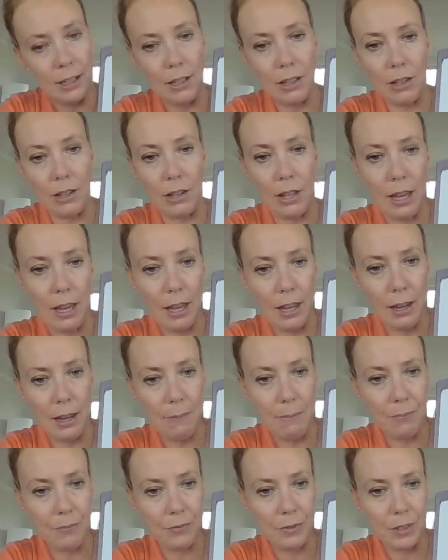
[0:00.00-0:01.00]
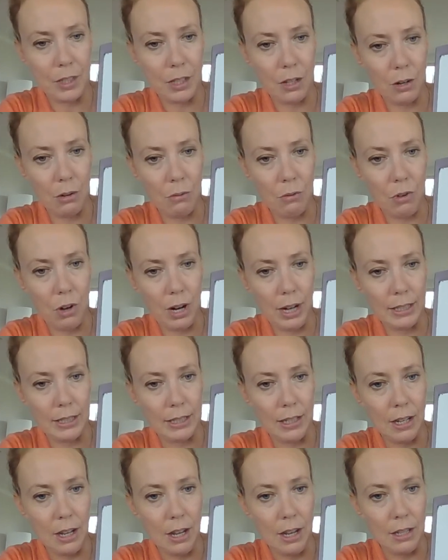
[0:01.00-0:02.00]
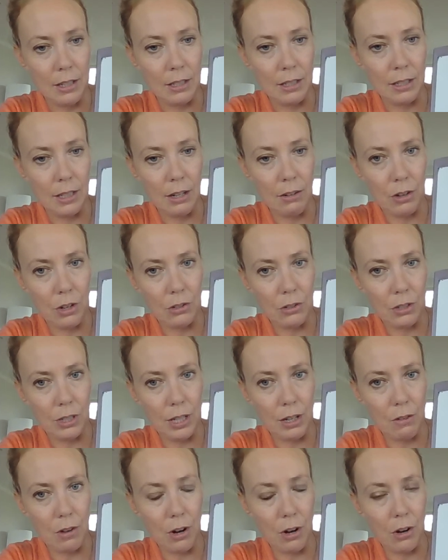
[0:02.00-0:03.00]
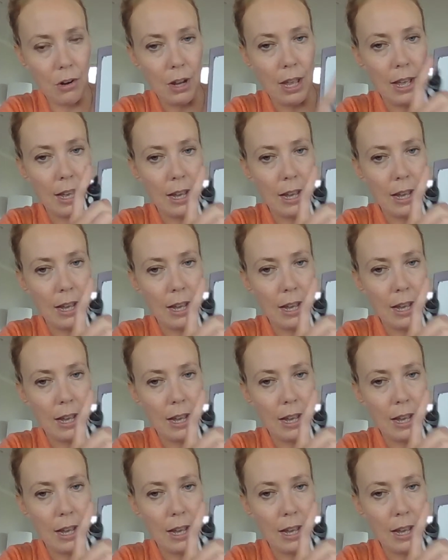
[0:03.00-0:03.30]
Okay, so it writes 0, 0.